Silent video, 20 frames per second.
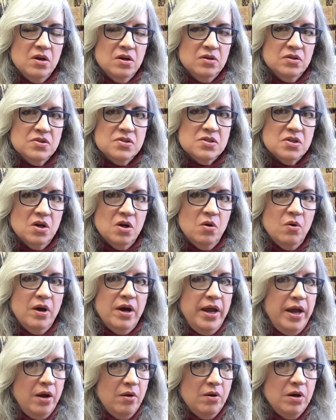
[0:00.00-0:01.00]
also a
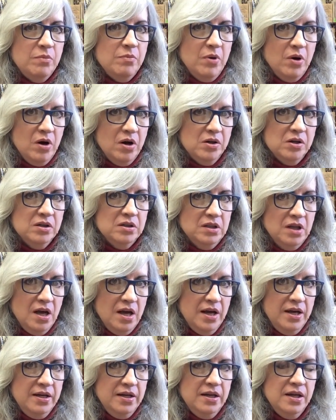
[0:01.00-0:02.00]
Harry Potter
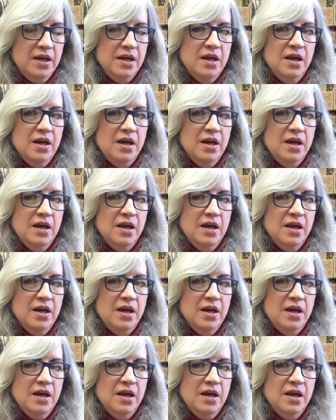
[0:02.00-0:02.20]
line